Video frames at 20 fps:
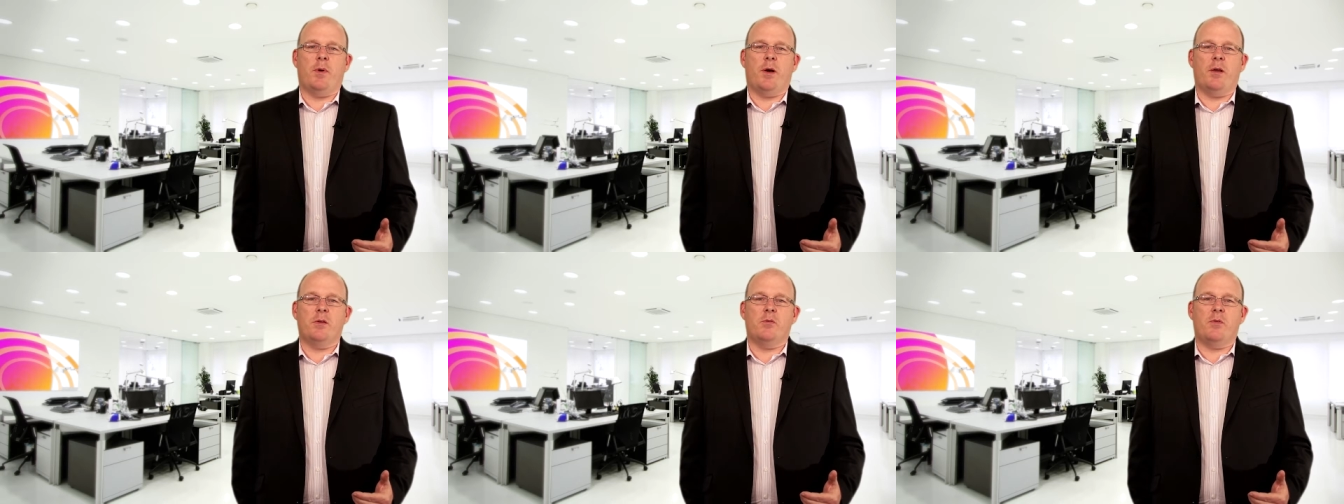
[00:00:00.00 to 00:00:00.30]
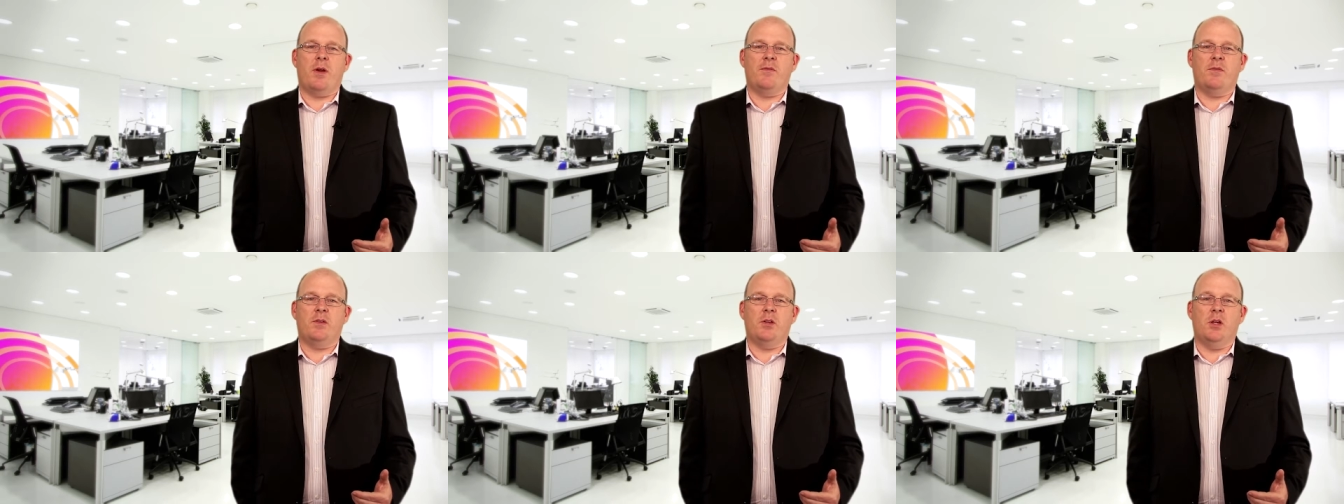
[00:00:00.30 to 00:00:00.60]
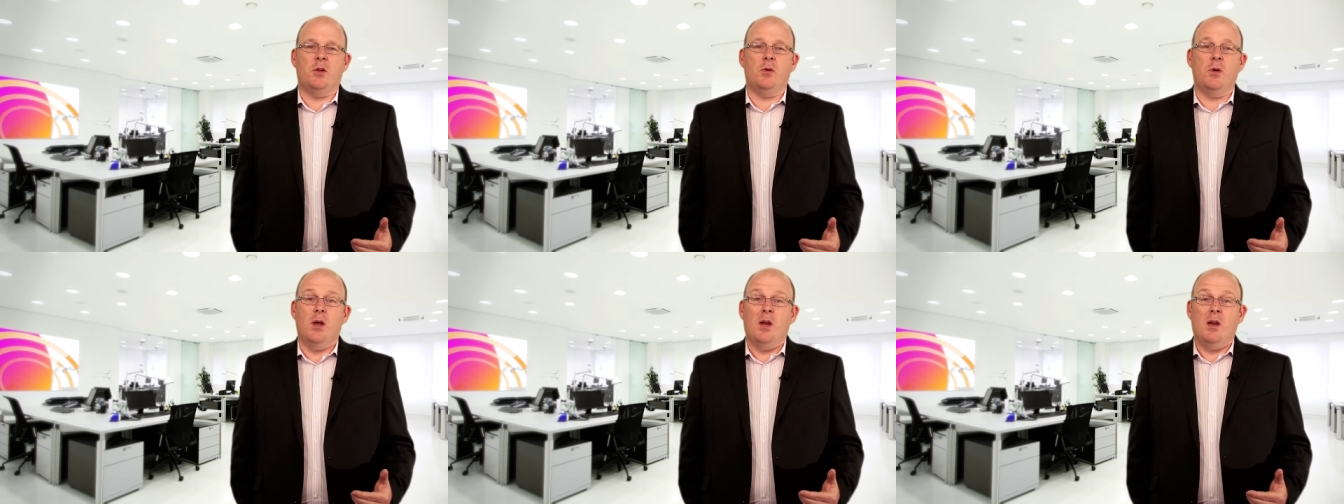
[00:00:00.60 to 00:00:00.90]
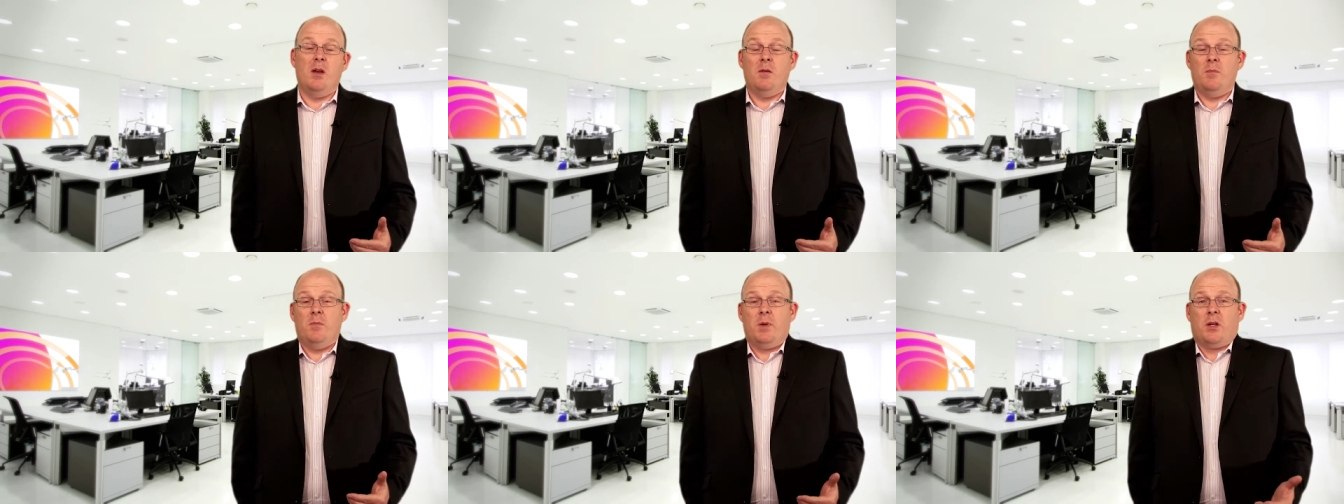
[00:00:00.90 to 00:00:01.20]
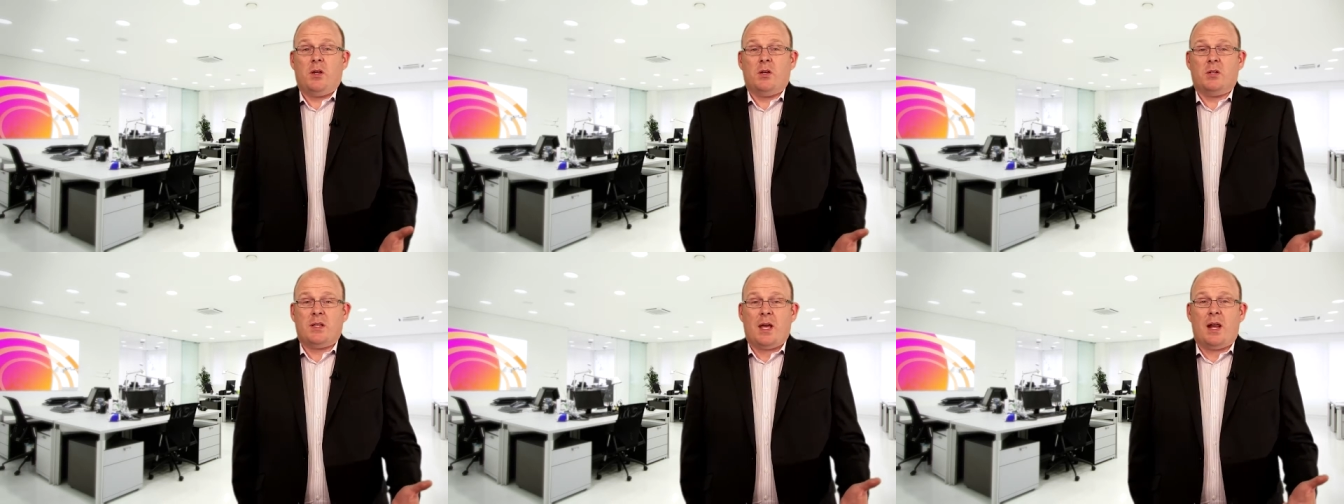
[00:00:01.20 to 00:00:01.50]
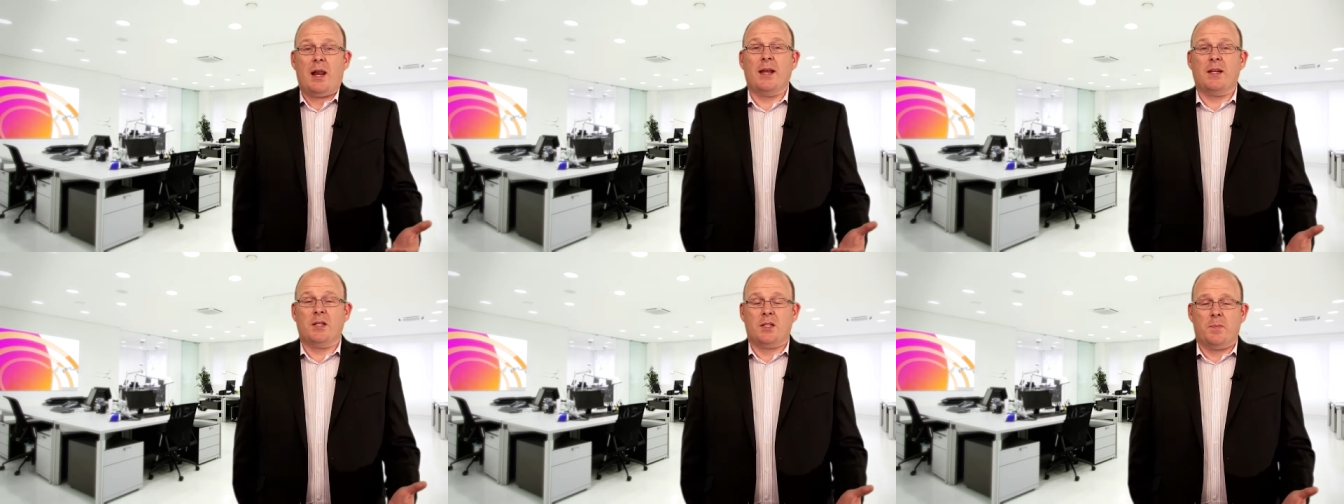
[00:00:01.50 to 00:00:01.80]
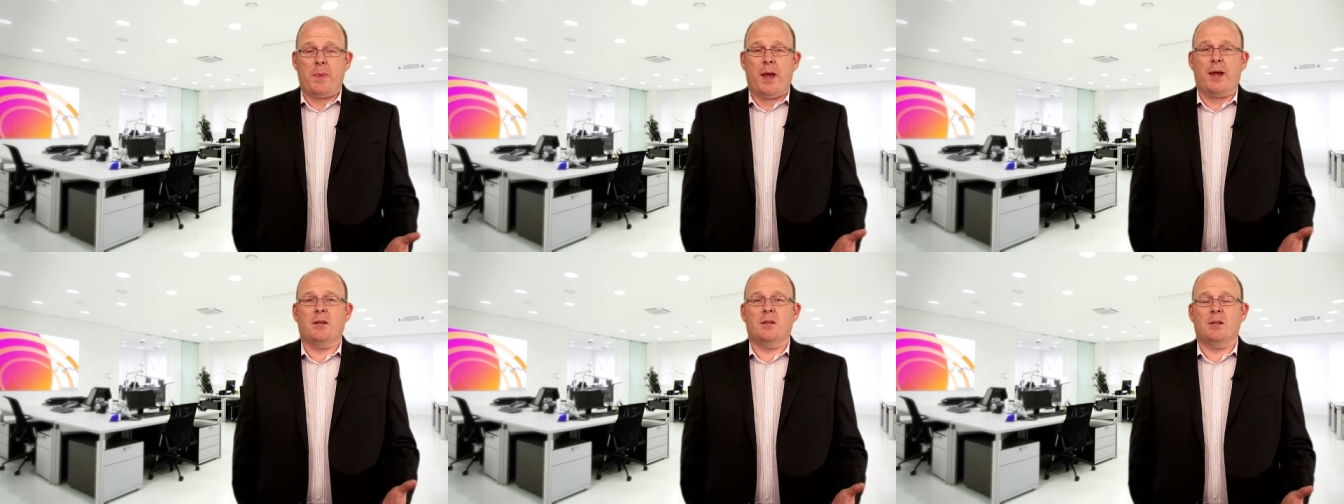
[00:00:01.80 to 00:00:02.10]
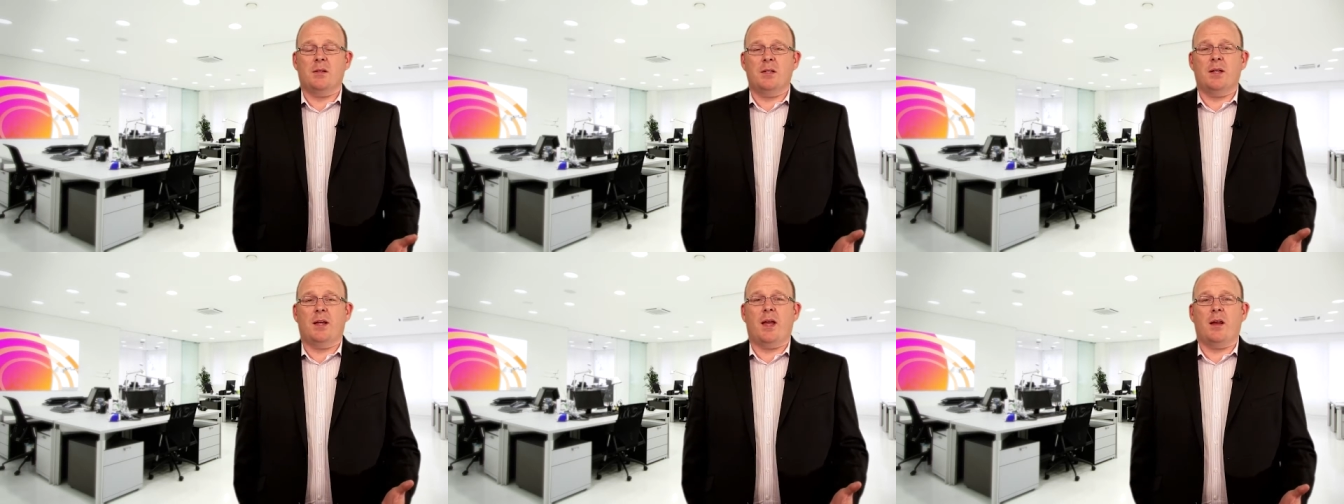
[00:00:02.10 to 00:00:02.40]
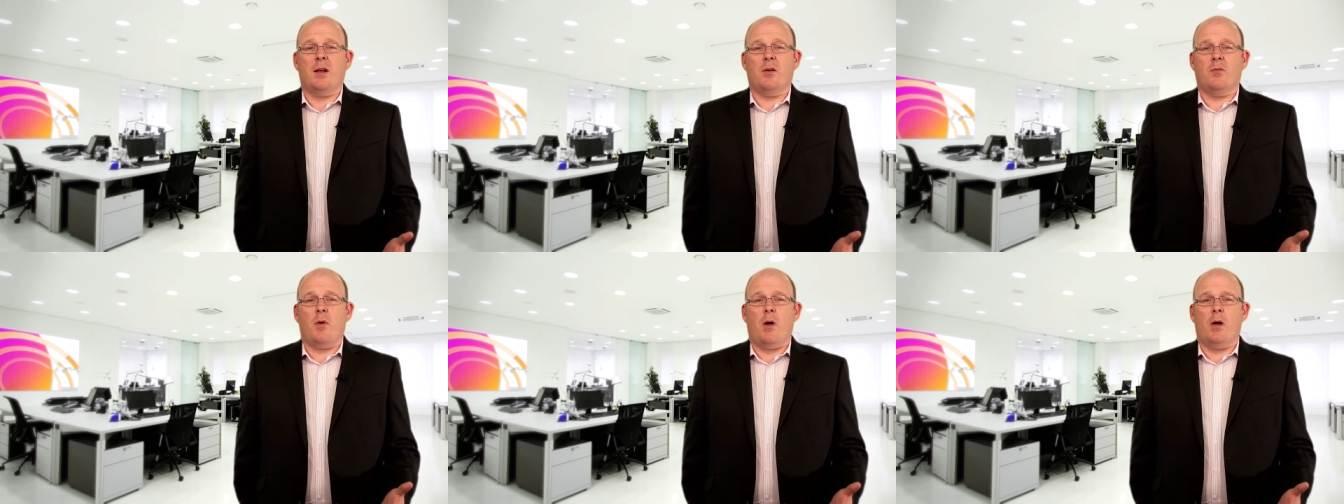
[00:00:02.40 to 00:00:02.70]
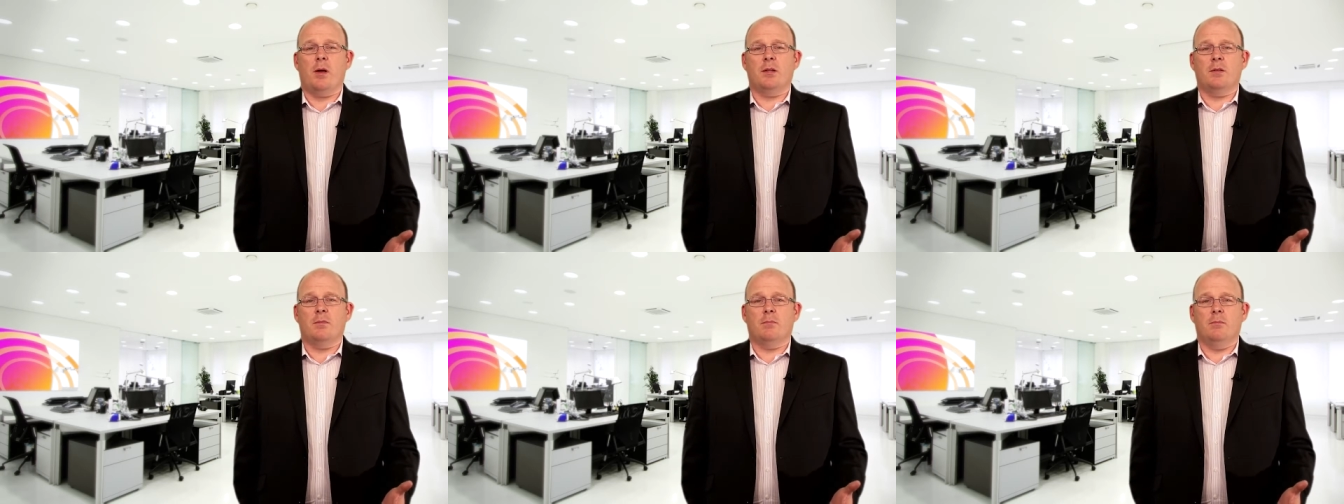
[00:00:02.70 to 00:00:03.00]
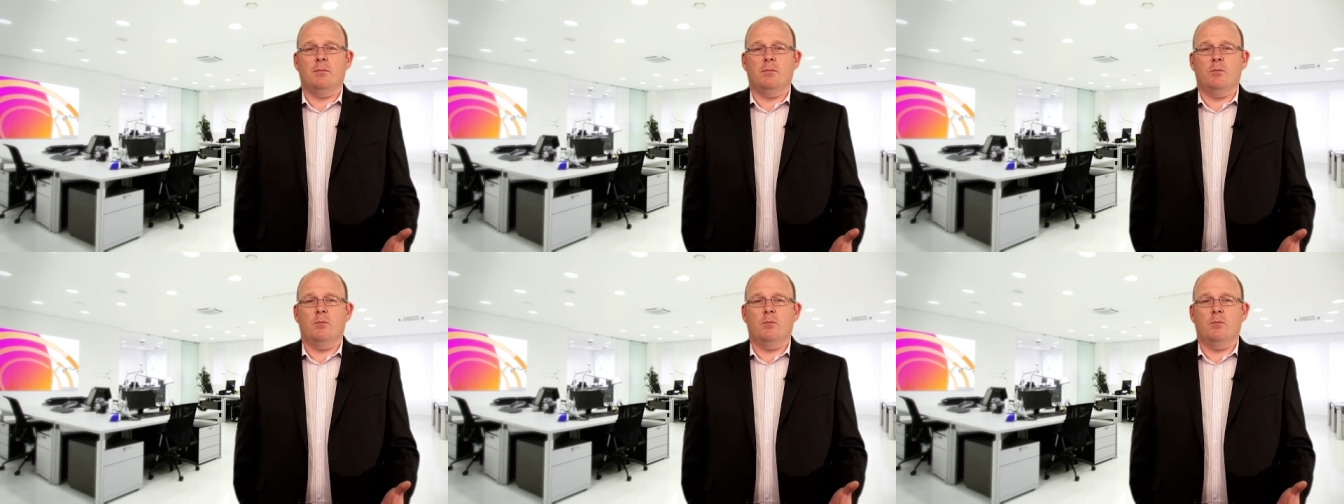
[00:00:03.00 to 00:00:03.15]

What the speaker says: by the revenue, because they'll expect us to get it right.